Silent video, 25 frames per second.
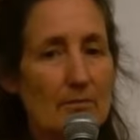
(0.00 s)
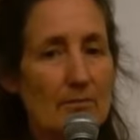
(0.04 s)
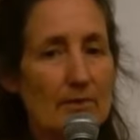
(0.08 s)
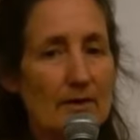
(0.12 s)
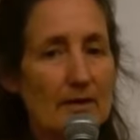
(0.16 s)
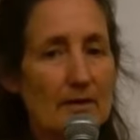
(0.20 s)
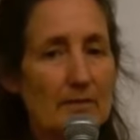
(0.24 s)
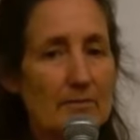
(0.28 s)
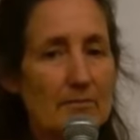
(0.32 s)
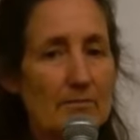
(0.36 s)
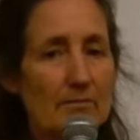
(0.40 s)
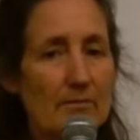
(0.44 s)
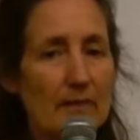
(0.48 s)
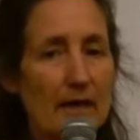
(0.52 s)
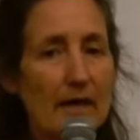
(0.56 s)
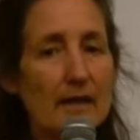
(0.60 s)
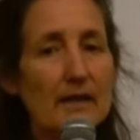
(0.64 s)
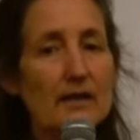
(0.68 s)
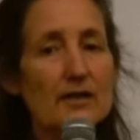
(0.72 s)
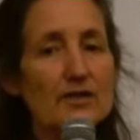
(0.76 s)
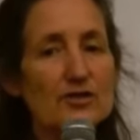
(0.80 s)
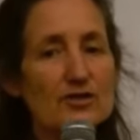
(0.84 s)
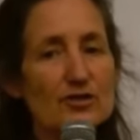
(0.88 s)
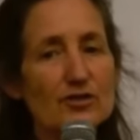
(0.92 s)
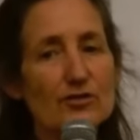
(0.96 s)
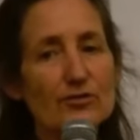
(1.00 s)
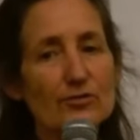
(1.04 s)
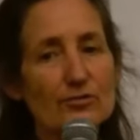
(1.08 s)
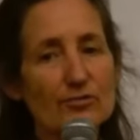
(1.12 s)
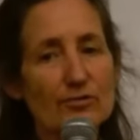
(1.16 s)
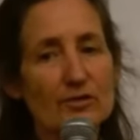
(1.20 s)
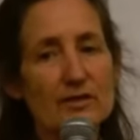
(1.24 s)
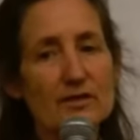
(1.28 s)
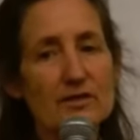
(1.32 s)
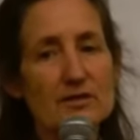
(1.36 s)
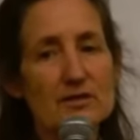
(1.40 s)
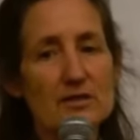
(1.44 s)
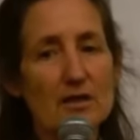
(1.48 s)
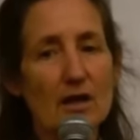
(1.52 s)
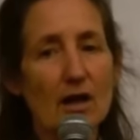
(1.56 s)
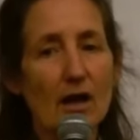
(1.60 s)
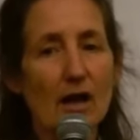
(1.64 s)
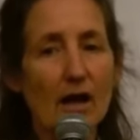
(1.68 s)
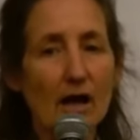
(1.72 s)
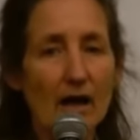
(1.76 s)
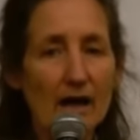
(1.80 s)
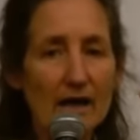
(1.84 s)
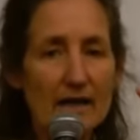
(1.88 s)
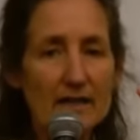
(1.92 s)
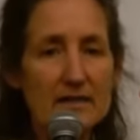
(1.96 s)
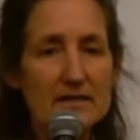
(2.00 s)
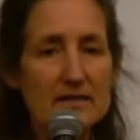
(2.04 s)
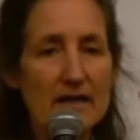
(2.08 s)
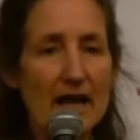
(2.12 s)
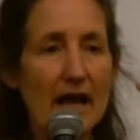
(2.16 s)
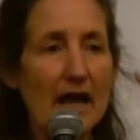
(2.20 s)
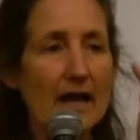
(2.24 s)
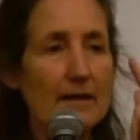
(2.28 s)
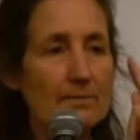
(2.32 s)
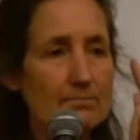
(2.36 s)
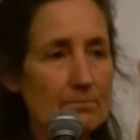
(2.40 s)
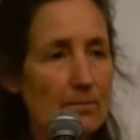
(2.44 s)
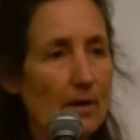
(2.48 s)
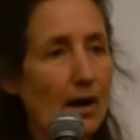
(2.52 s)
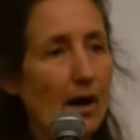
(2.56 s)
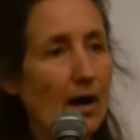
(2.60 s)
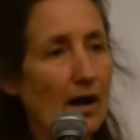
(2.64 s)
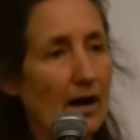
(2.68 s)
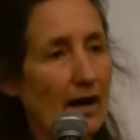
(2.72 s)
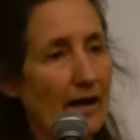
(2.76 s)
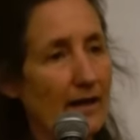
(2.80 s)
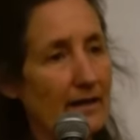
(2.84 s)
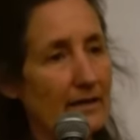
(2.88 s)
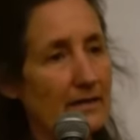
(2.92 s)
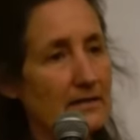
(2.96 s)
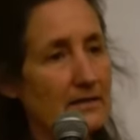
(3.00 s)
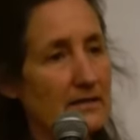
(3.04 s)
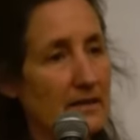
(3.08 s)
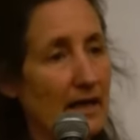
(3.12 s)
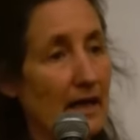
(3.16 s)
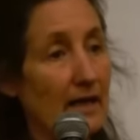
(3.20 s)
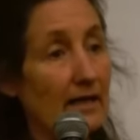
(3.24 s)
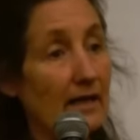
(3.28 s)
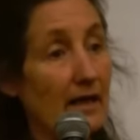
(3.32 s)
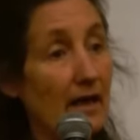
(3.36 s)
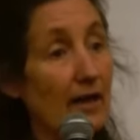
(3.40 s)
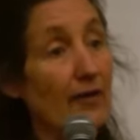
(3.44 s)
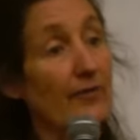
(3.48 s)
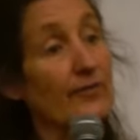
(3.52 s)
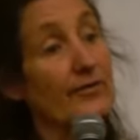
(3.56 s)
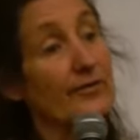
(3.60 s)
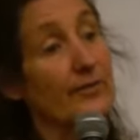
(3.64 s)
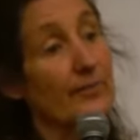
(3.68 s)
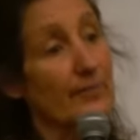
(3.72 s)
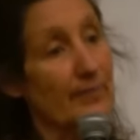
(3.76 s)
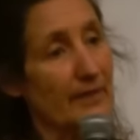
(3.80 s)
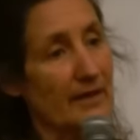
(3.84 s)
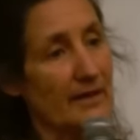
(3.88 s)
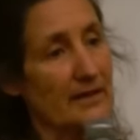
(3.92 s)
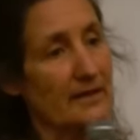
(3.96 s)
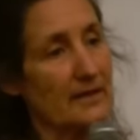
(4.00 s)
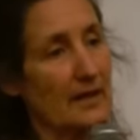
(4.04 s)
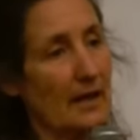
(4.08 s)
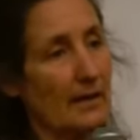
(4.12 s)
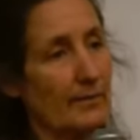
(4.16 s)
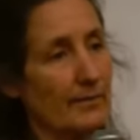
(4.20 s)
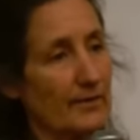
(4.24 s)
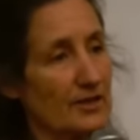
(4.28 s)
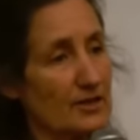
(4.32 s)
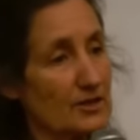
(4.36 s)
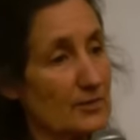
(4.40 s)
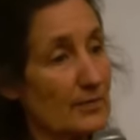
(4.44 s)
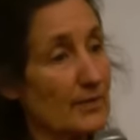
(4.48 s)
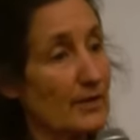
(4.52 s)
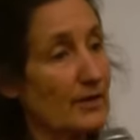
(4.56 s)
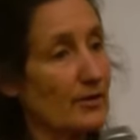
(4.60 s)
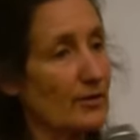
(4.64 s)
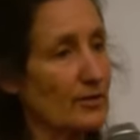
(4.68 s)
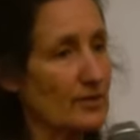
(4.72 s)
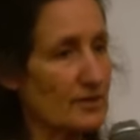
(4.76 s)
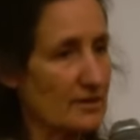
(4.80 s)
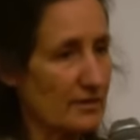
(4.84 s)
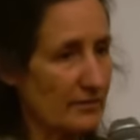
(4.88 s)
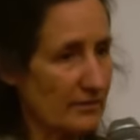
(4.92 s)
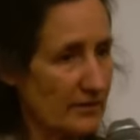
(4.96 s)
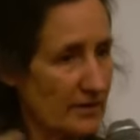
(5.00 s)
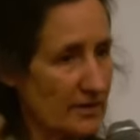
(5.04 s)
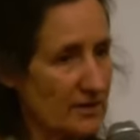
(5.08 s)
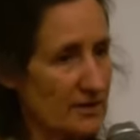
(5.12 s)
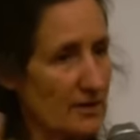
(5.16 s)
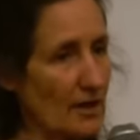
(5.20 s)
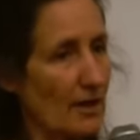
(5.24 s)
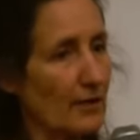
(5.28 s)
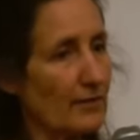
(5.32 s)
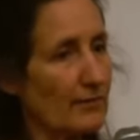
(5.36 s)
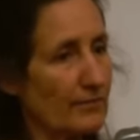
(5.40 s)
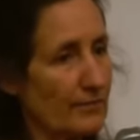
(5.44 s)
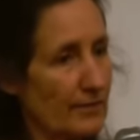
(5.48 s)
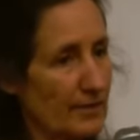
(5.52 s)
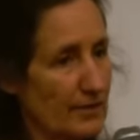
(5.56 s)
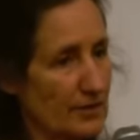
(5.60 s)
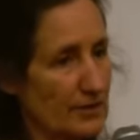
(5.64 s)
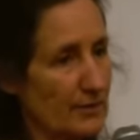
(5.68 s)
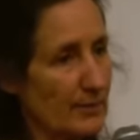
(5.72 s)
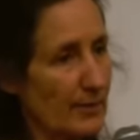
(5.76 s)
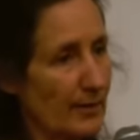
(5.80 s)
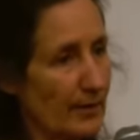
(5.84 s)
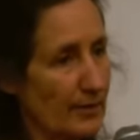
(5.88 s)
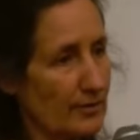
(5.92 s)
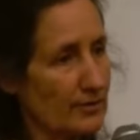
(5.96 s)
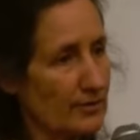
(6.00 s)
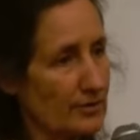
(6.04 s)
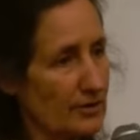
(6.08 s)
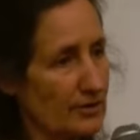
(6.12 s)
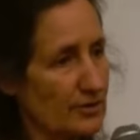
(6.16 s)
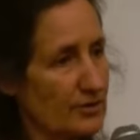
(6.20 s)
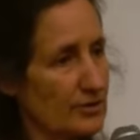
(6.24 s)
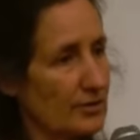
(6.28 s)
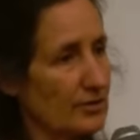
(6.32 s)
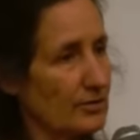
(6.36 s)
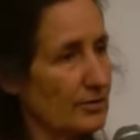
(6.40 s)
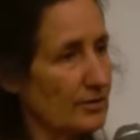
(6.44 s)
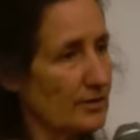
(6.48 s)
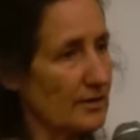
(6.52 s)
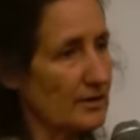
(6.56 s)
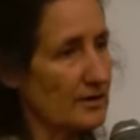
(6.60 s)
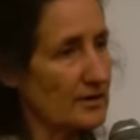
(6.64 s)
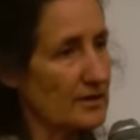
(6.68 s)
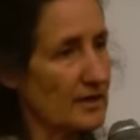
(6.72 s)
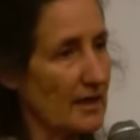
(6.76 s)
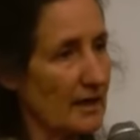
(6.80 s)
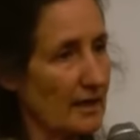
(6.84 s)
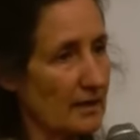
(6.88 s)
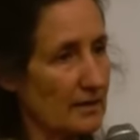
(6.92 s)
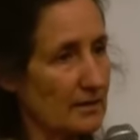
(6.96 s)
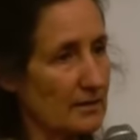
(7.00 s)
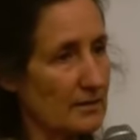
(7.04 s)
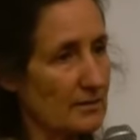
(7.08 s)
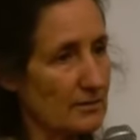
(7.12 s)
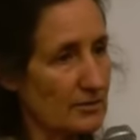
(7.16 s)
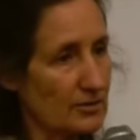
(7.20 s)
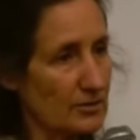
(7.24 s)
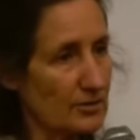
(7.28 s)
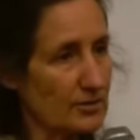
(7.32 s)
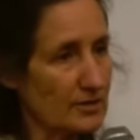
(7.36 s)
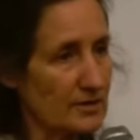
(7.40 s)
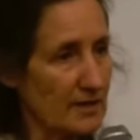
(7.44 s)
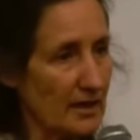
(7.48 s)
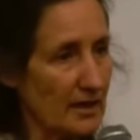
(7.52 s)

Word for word: But many children's eyes and minds and health are being damaged because of this overexposure to the tech to